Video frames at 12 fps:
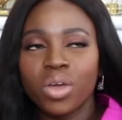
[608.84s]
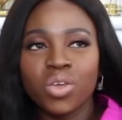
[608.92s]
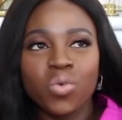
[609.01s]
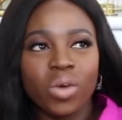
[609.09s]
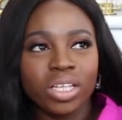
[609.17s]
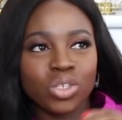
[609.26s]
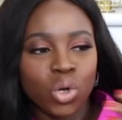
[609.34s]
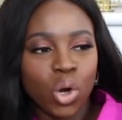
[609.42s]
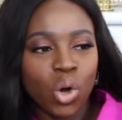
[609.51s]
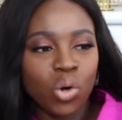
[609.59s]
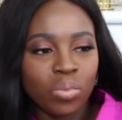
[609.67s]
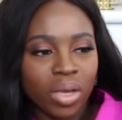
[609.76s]
when you went to
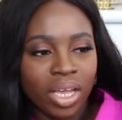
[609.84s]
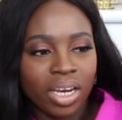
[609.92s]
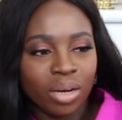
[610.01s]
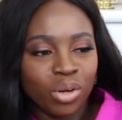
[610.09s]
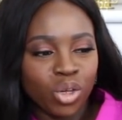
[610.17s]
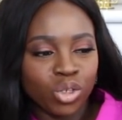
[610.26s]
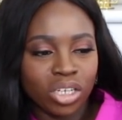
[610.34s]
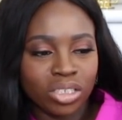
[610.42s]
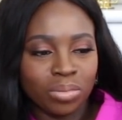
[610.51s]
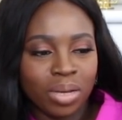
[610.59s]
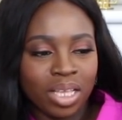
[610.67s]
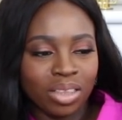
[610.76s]
Goldman, I mean, you
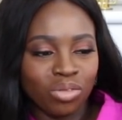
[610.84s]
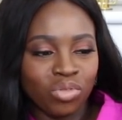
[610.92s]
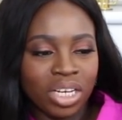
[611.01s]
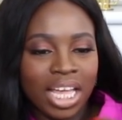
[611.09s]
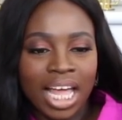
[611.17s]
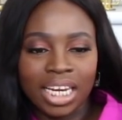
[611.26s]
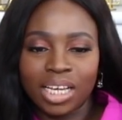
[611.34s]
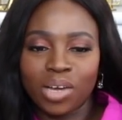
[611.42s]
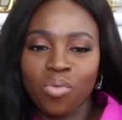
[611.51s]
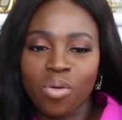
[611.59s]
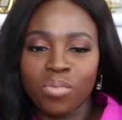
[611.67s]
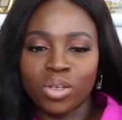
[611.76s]
talked about the really
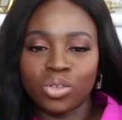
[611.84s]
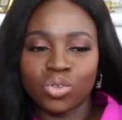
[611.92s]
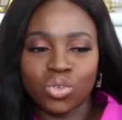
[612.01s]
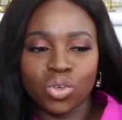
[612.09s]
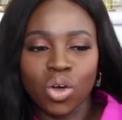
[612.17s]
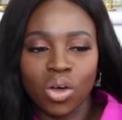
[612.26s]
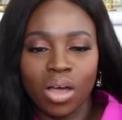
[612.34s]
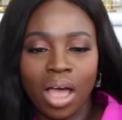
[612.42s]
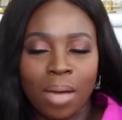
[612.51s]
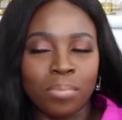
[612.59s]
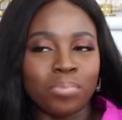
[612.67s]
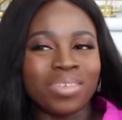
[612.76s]
elegant woman you saw.
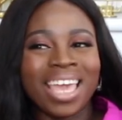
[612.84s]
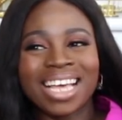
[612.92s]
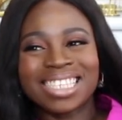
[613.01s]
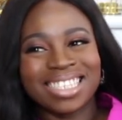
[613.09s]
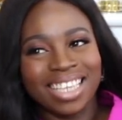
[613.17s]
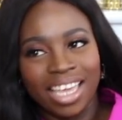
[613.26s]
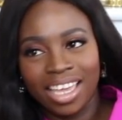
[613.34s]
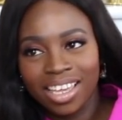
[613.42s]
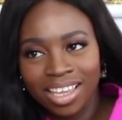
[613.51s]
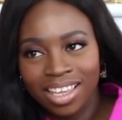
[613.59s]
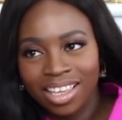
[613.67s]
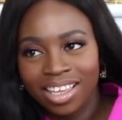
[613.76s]
I'm
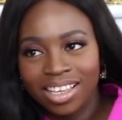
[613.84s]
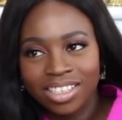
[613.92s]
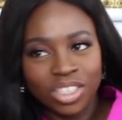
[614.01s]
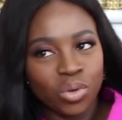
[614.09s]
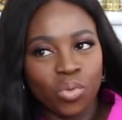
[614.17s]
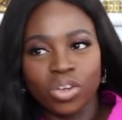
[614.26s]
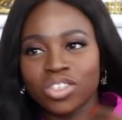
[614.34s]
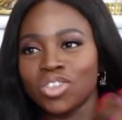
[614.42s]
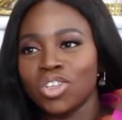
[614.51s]
guessing she was